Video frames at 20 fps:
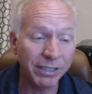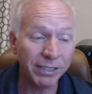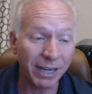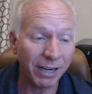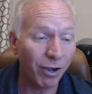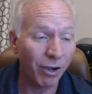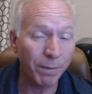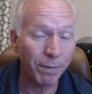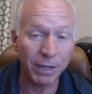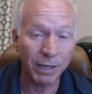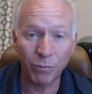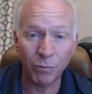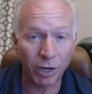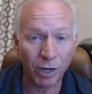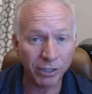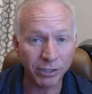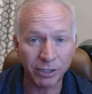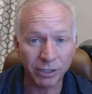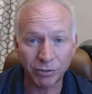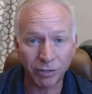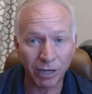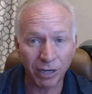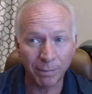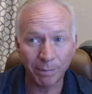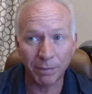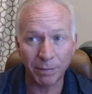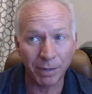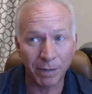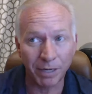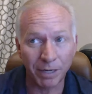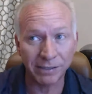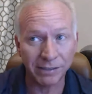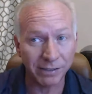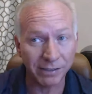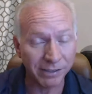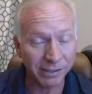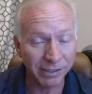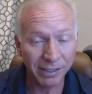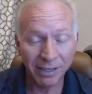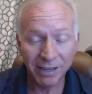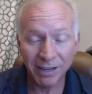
I hope you didn't watch this crap on Meiselas.